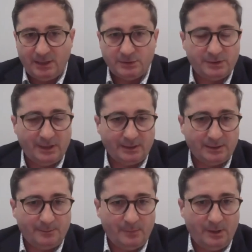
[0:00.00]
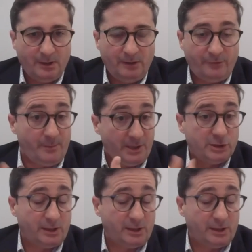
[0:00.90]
and I do thank them very much,